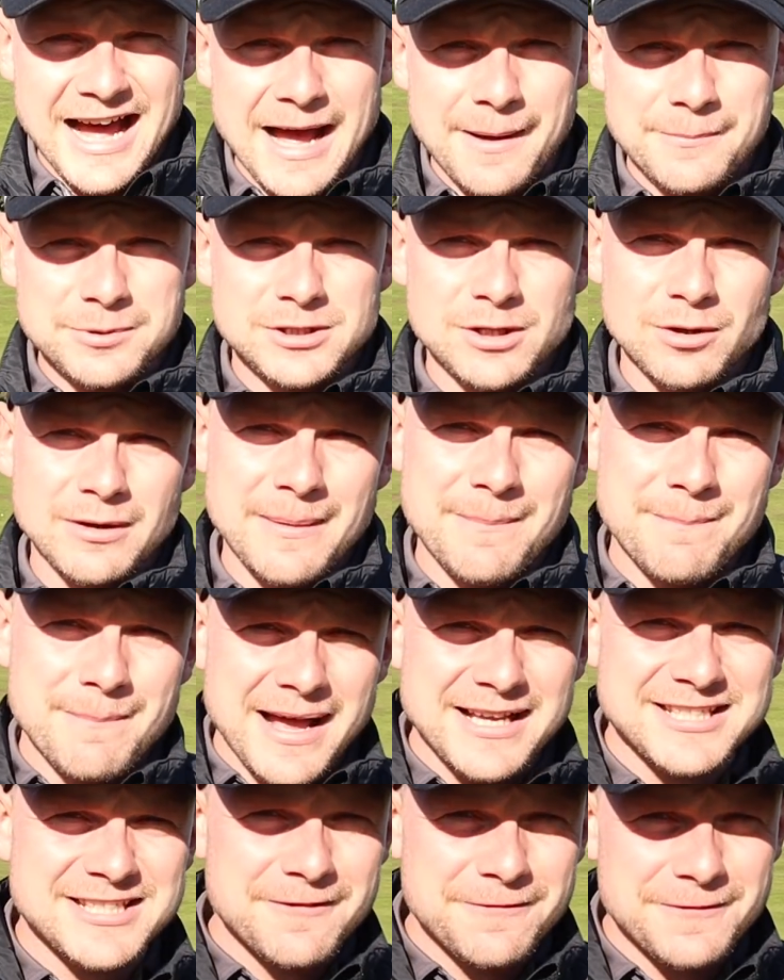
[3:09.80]
Absolutely
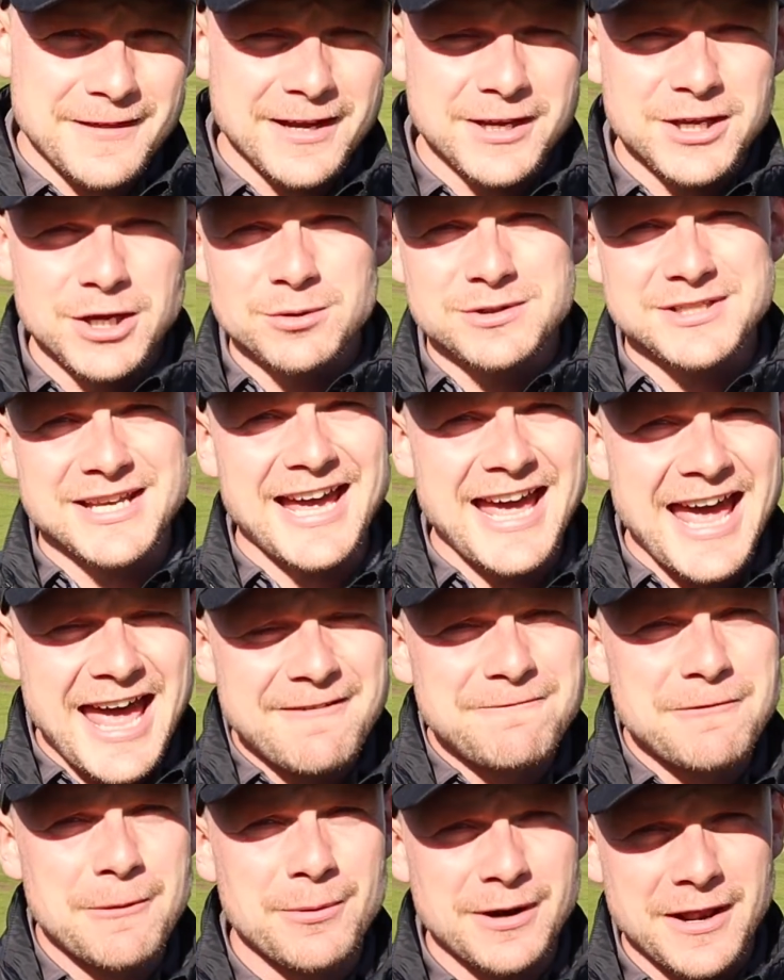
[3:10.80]
massive thank you to
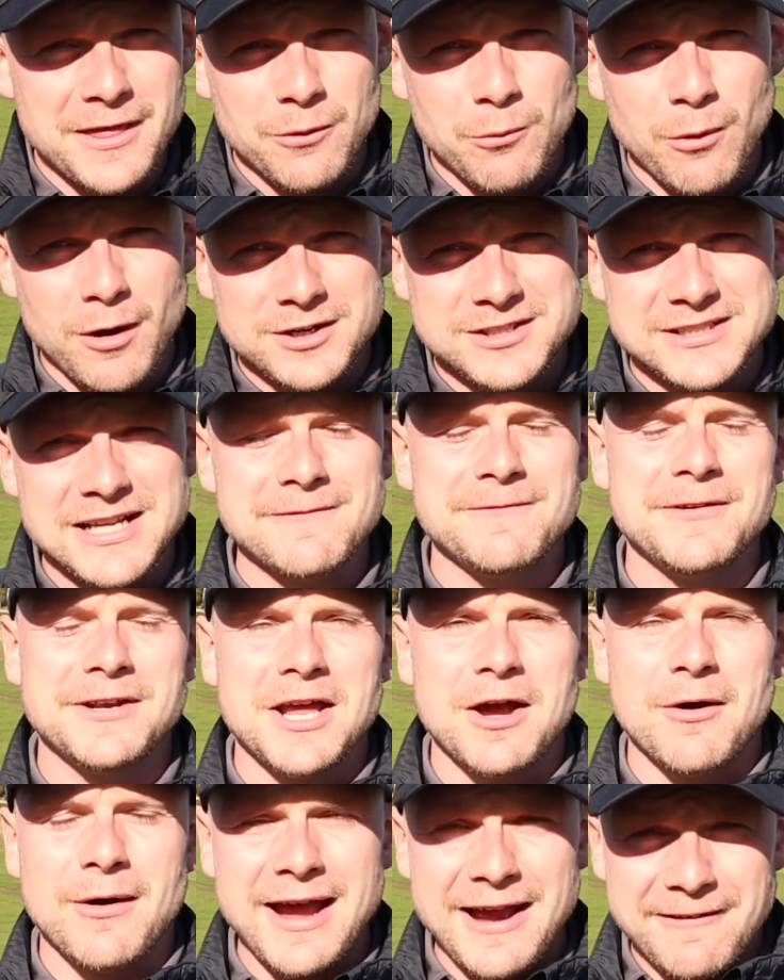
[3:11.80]
everybody that watched that
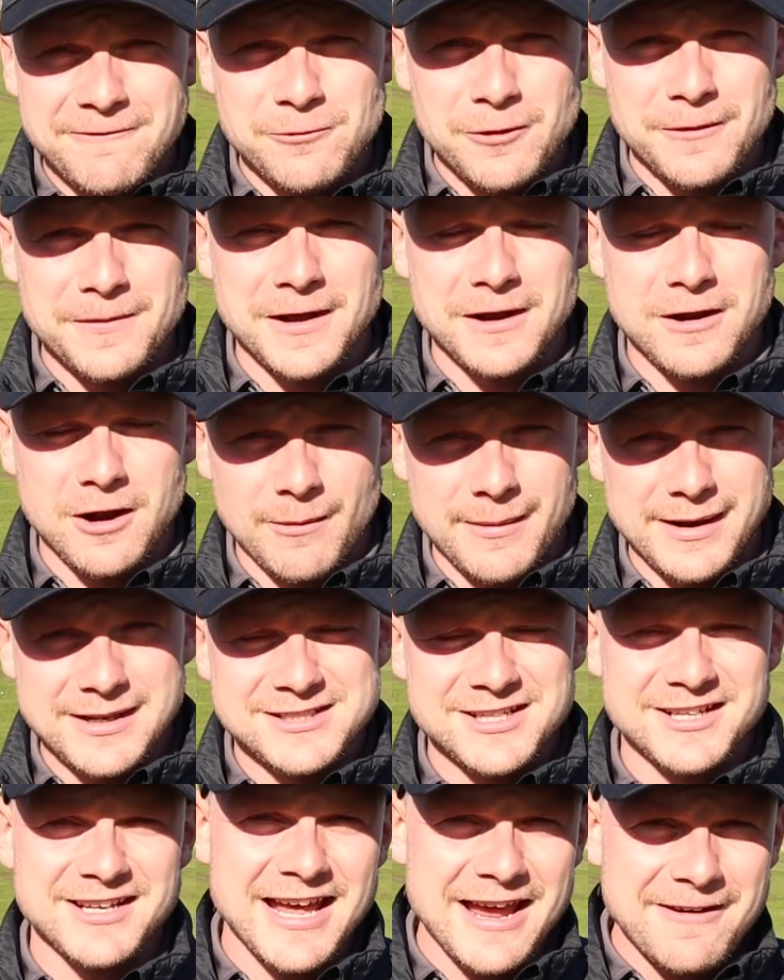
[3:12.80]
video, everyone that
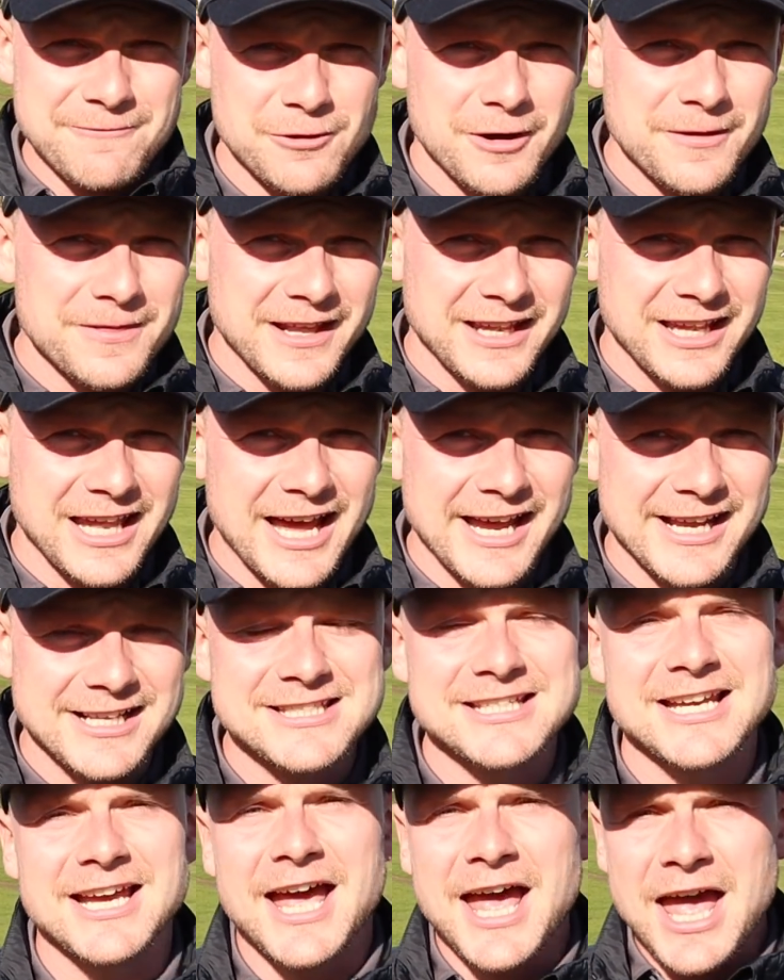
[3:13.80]
commented, everyone that
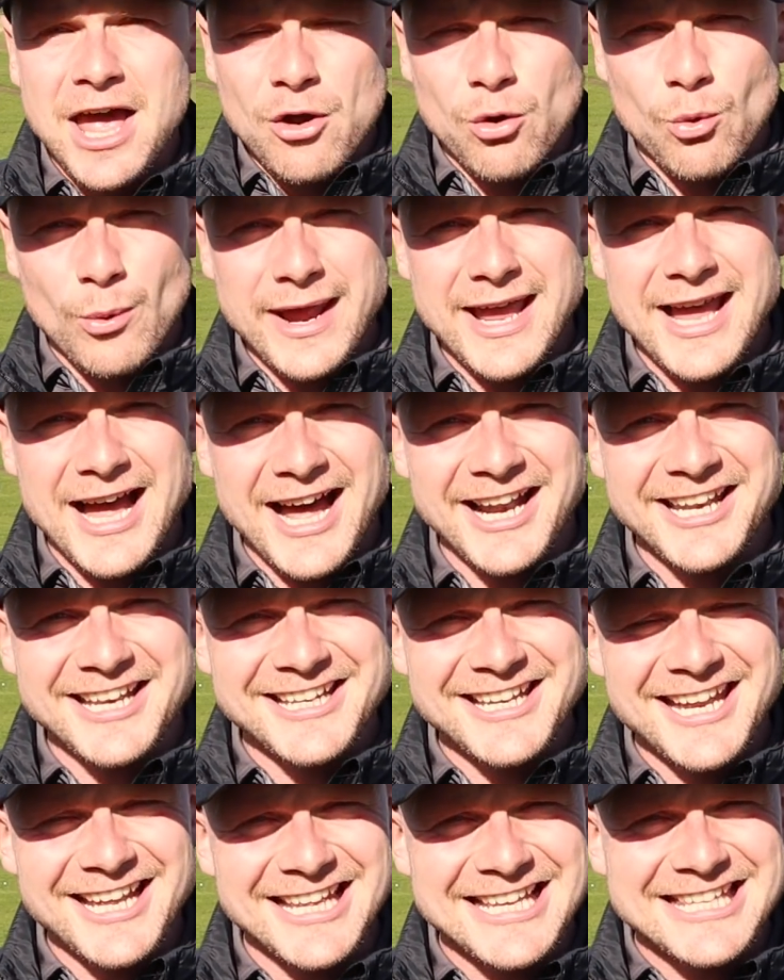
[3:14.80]
liked it. We
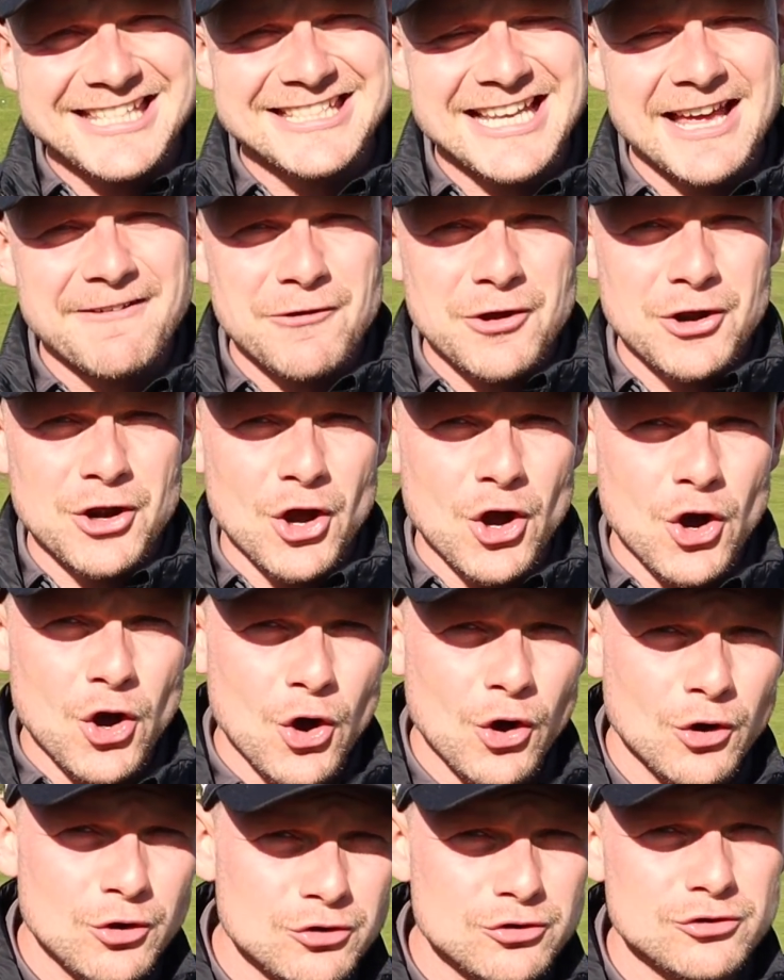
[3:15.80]
had nearly
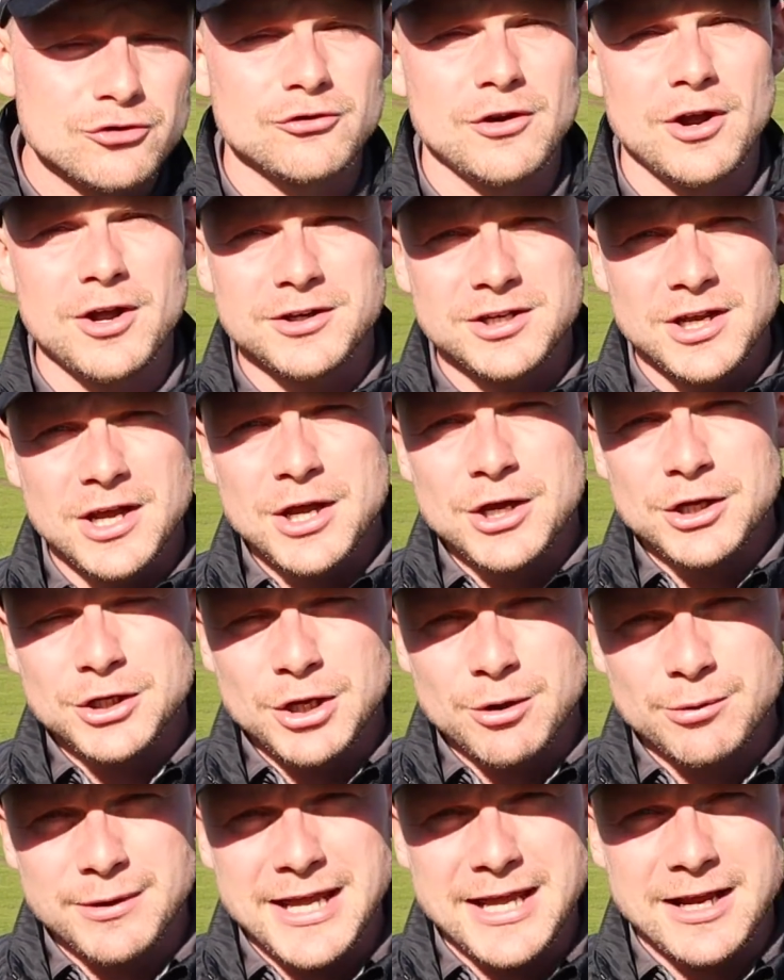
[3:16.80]
700
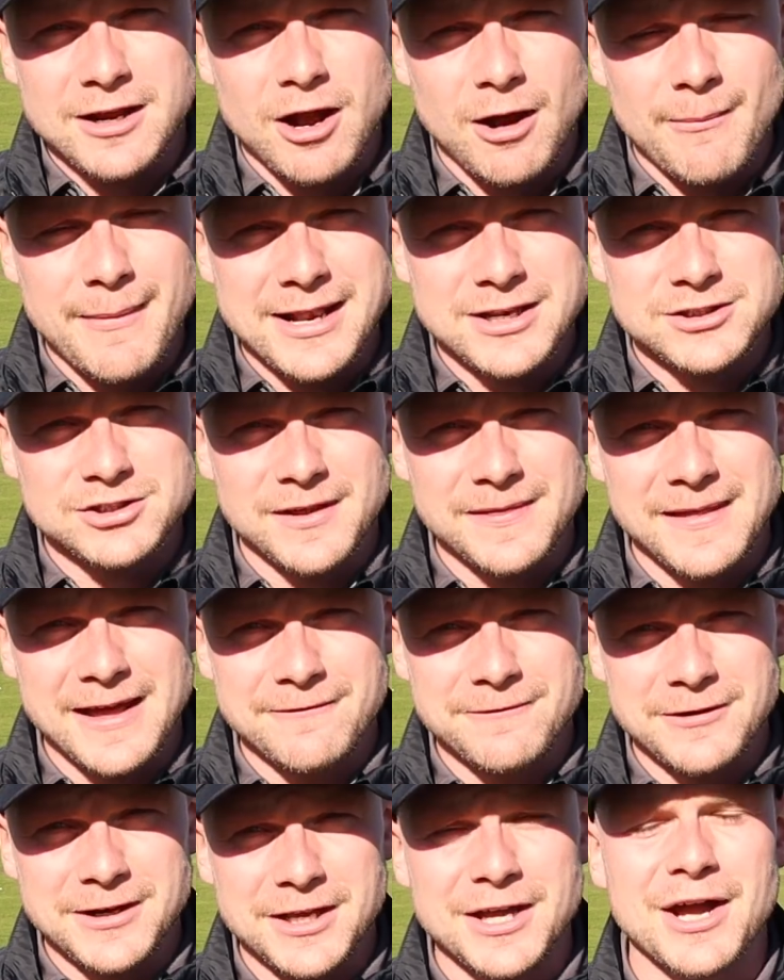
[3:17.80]
unique comments on
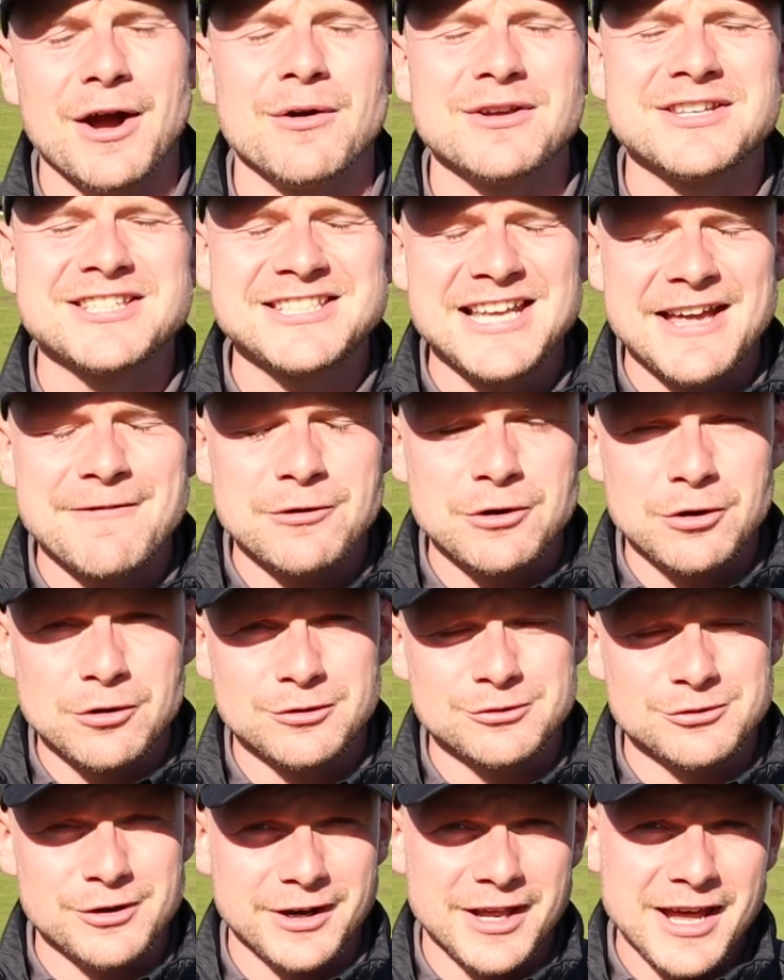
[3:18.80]
that video.
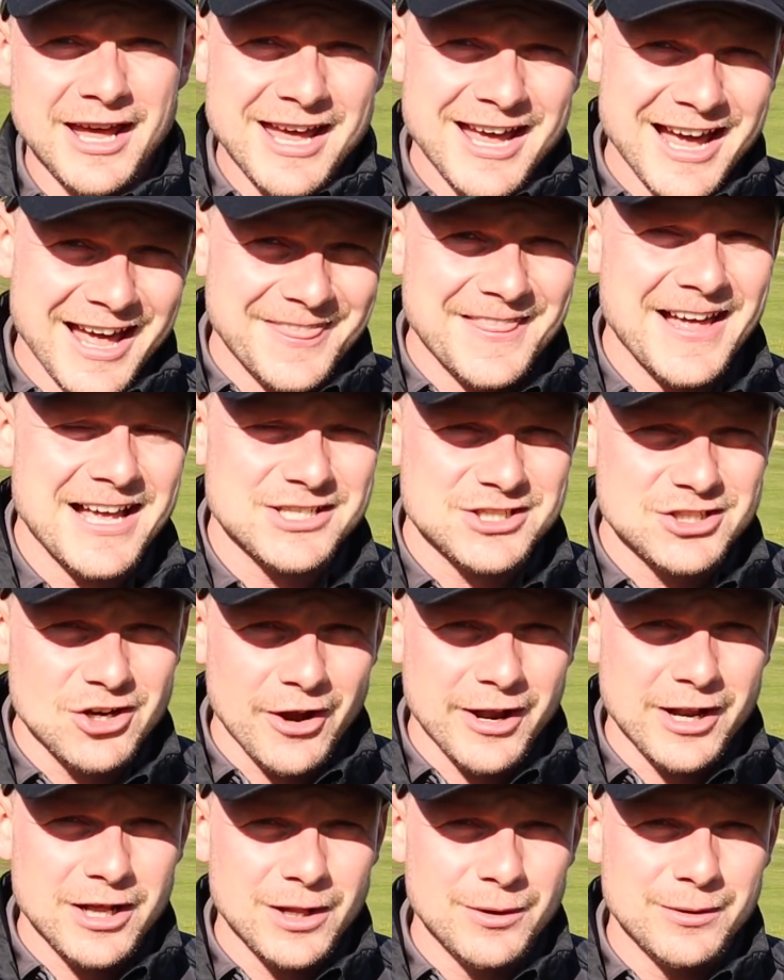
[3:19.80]
700. And that's
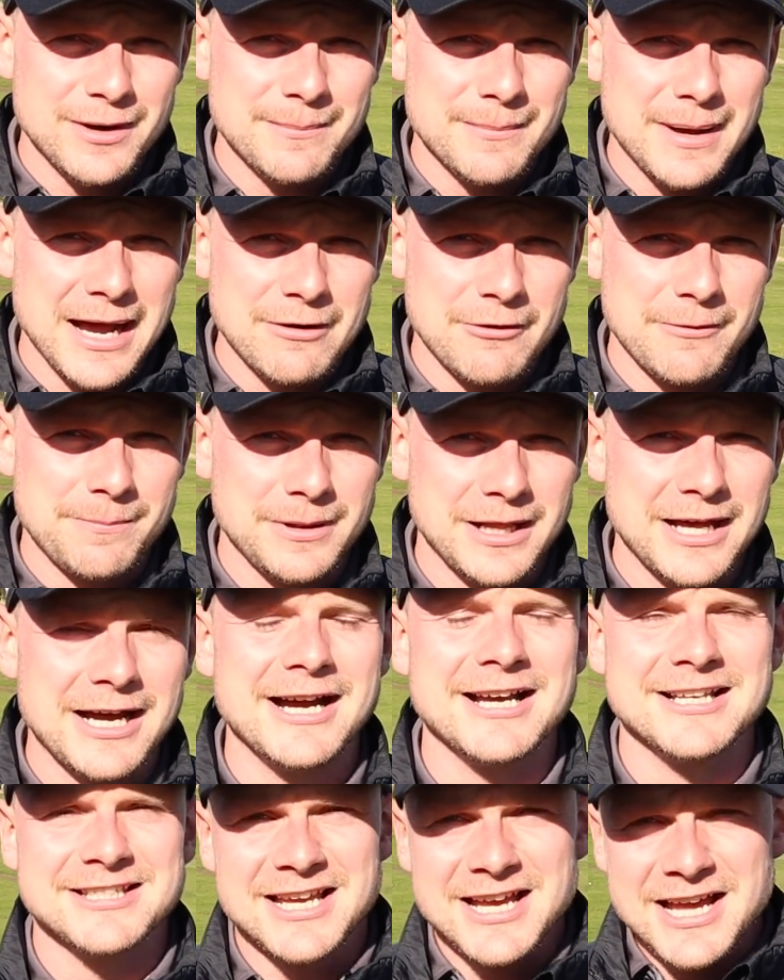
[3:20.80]
not including my
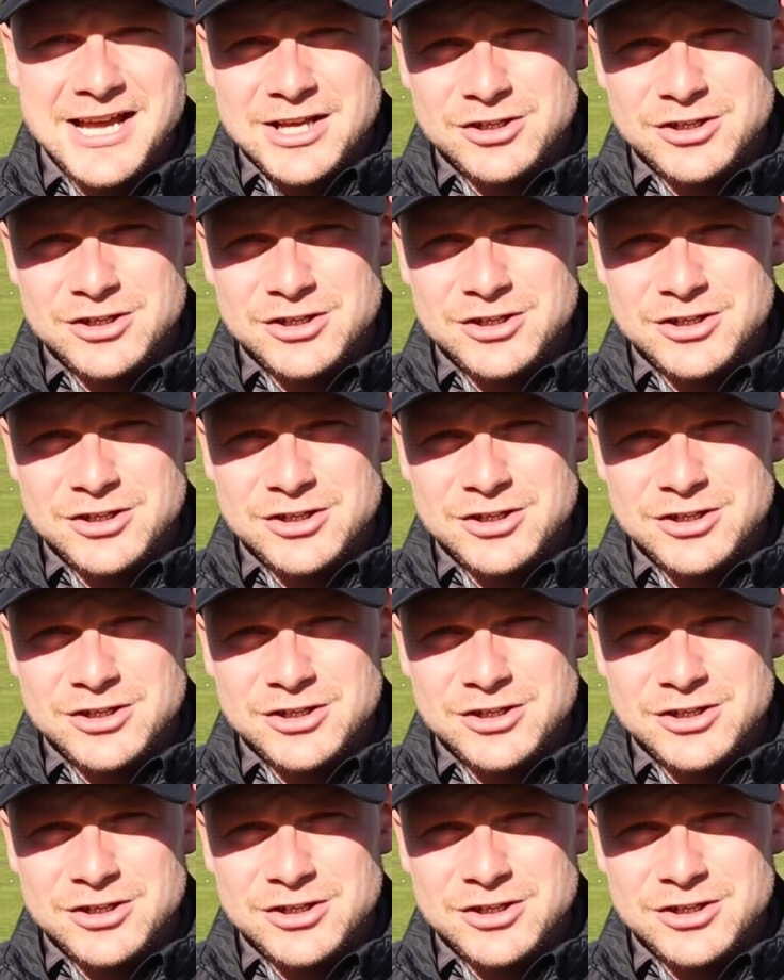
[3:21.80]
replies.